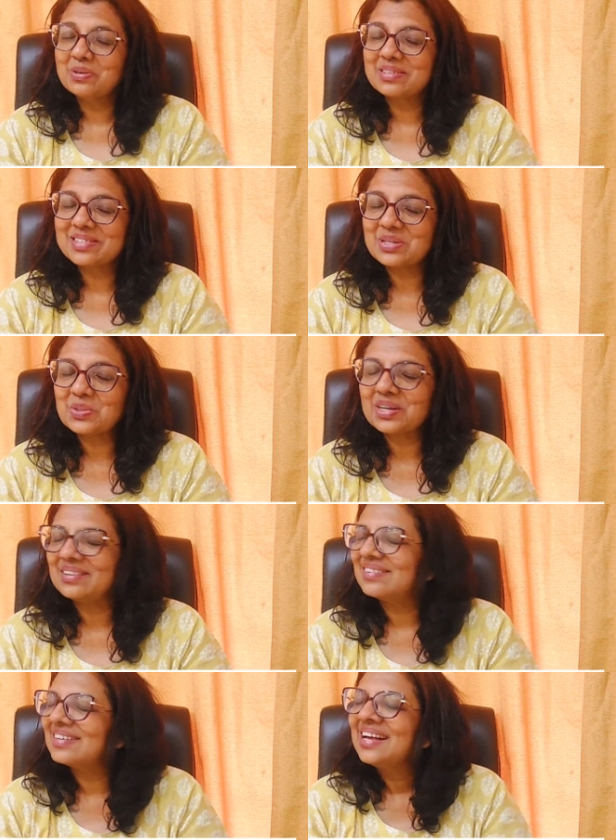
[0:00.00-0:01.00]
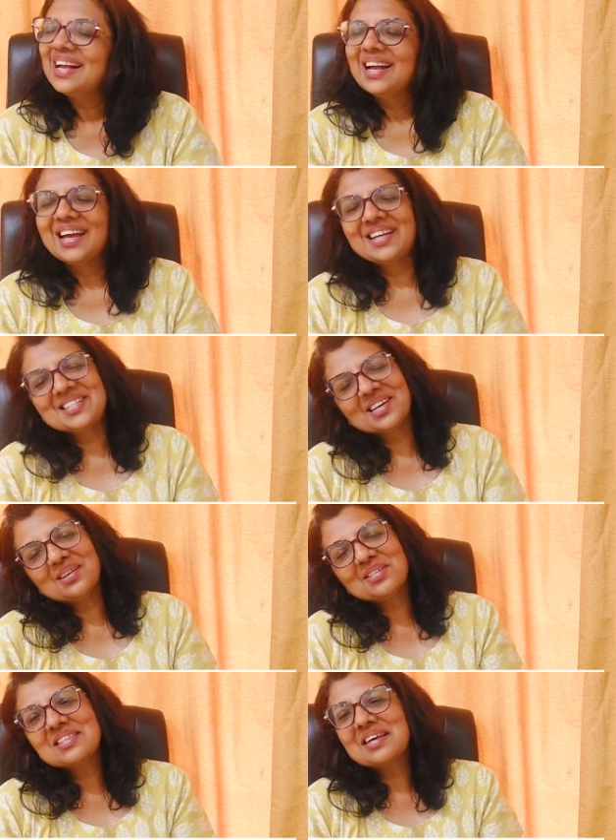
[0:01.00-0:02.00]
person to another, it's
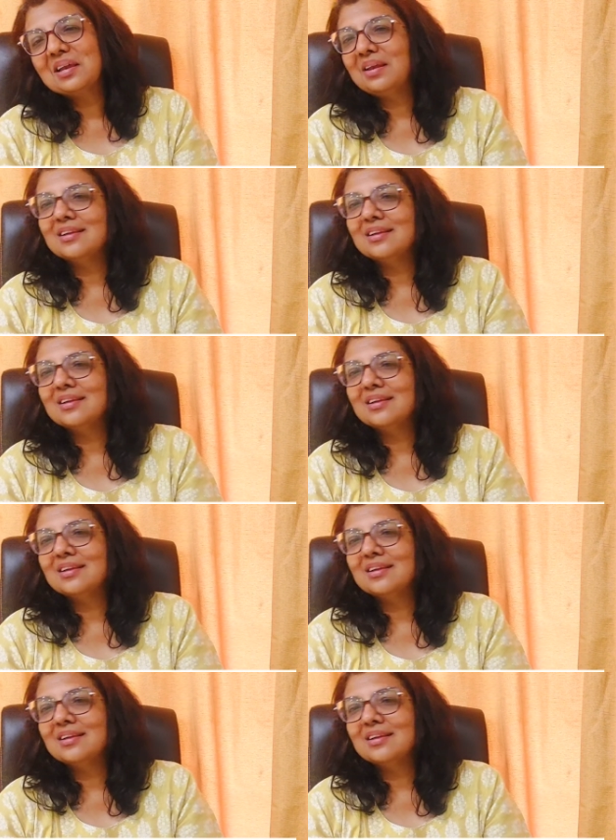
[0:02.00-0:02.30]
a skill.